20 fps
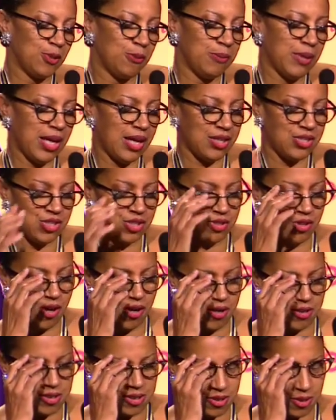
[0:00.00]
imagine
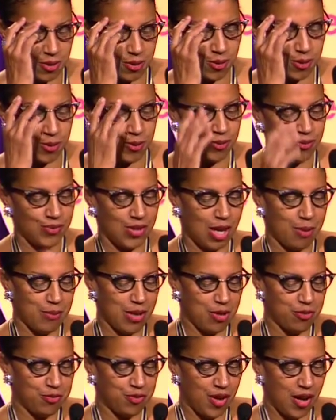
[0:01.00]
also that
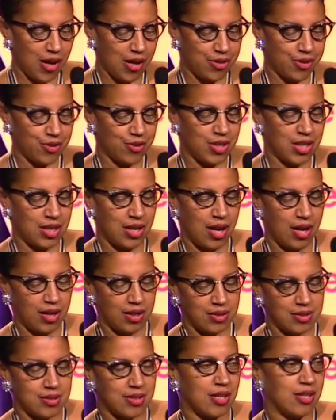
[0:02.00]
my father and
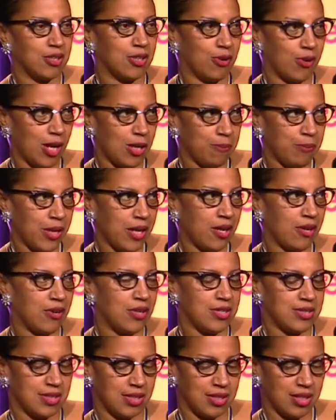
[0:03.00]
aunts and
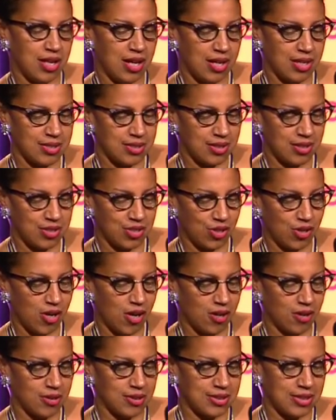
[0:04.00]
grandparents and cousins are
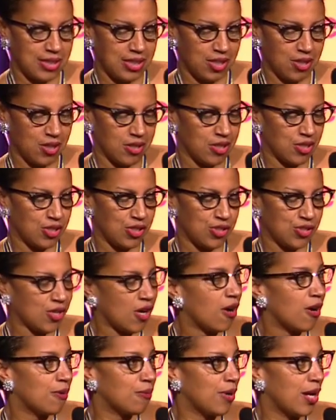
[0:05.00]
all sitting on a
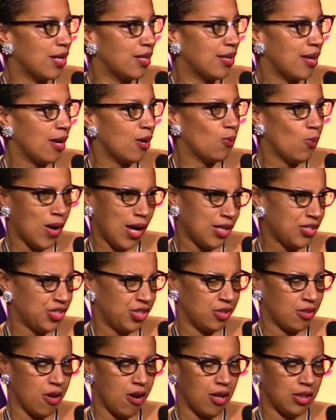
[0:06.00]
star right now
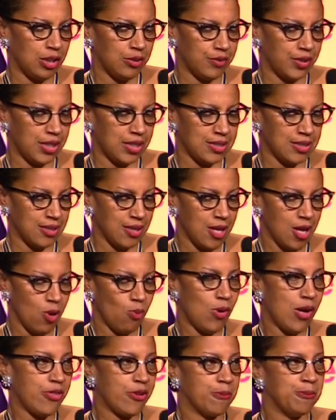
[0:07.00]
watching all of us
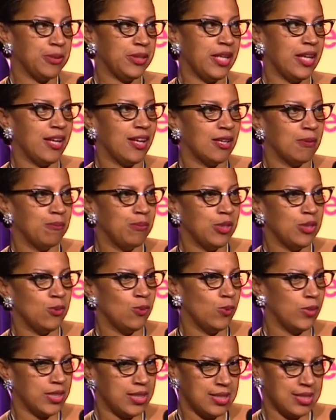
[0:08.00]
while they're playing bid
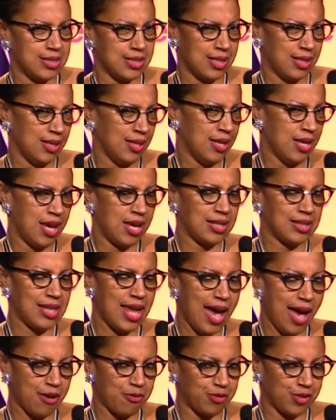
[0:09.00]
whist and
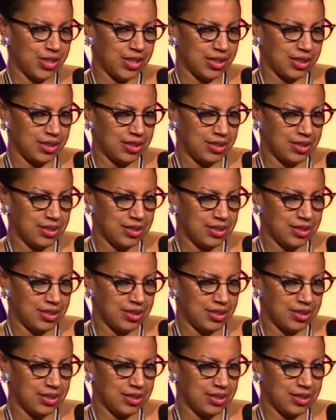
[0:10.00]
laughing.